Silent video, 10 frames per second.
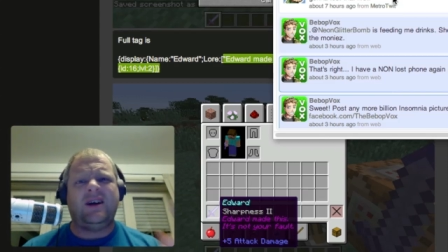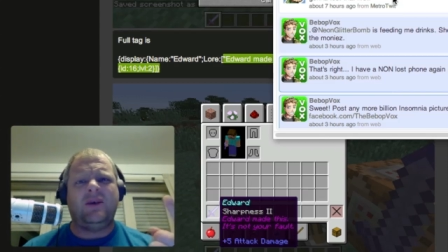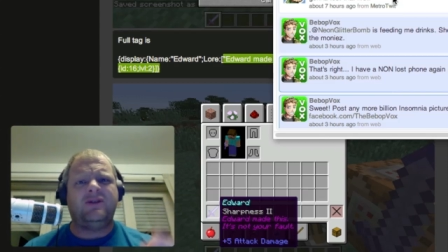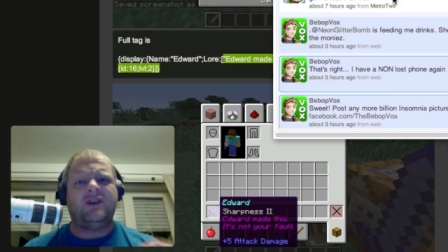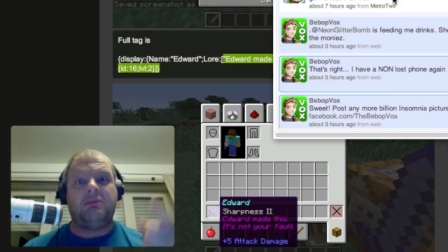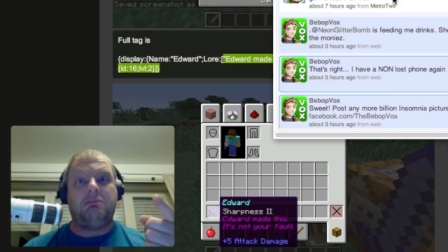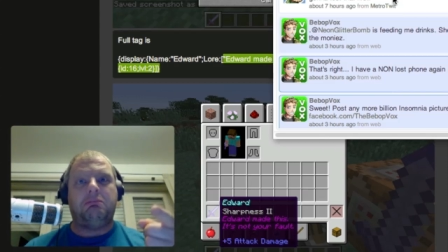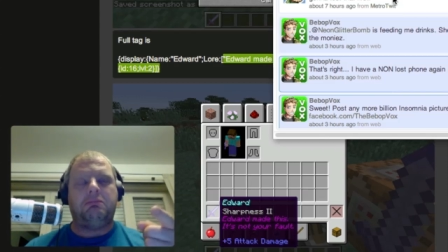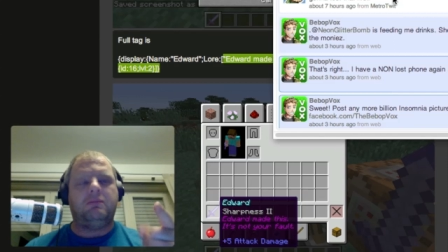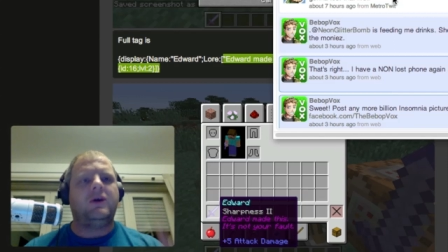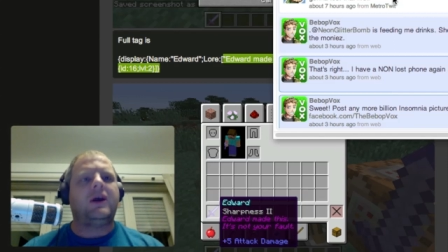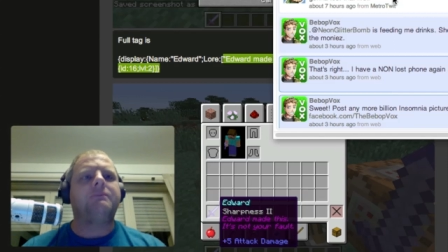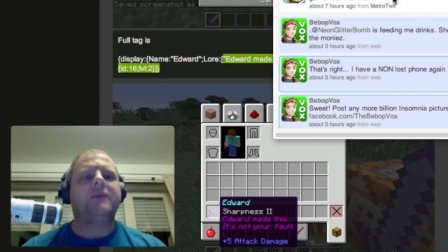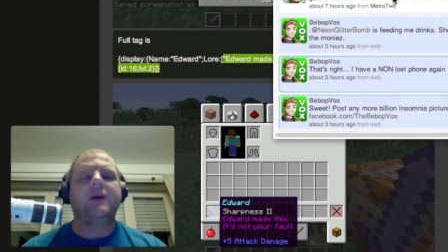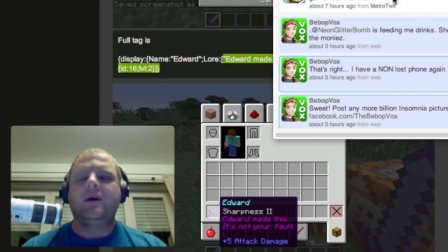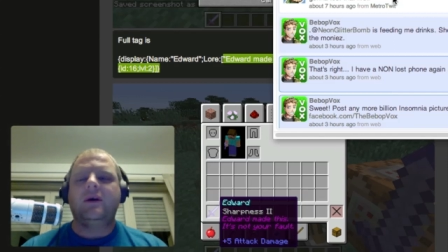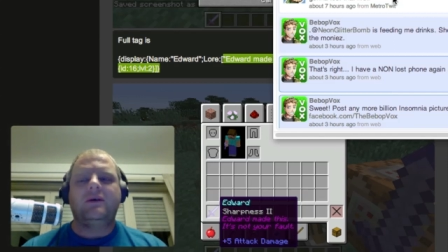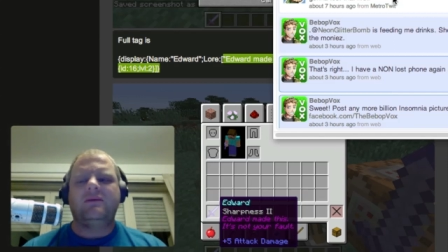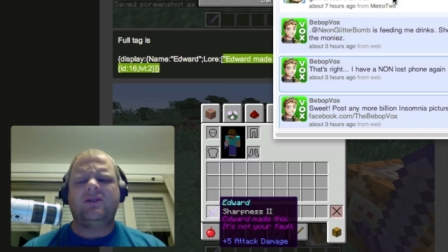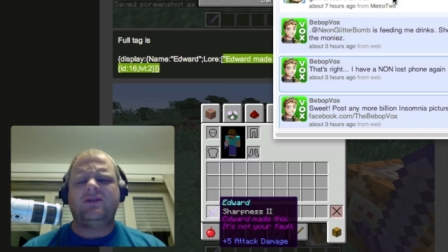was that? Okay.
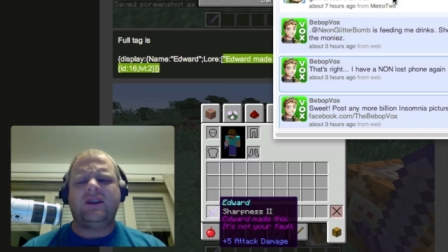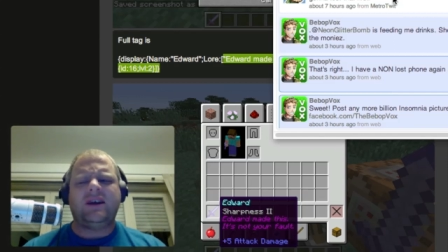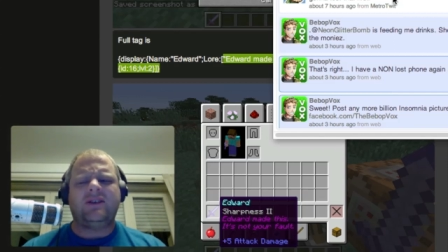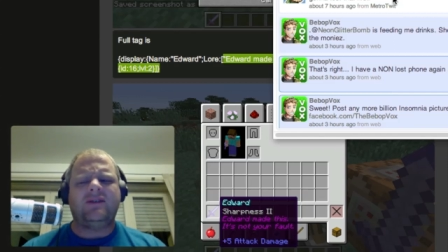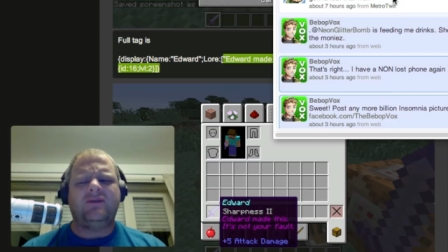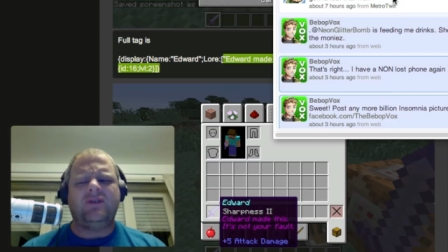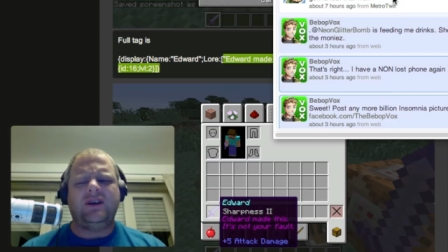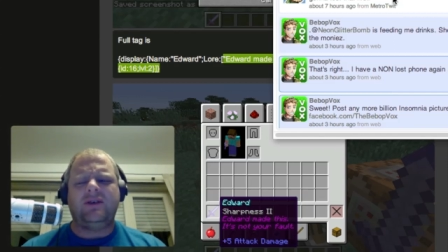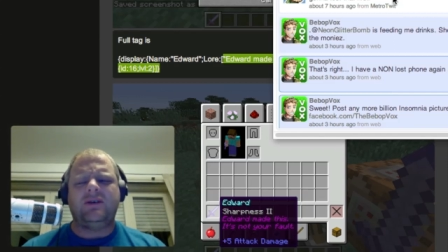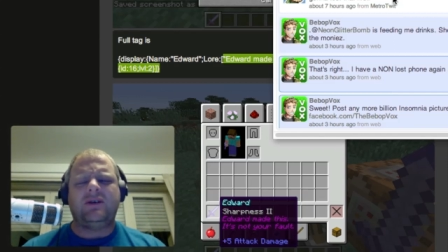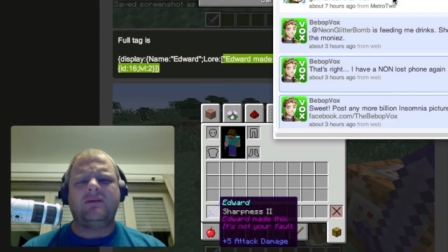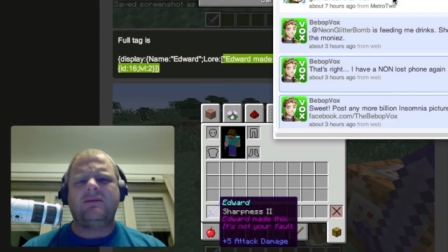Not sure I like this video thing.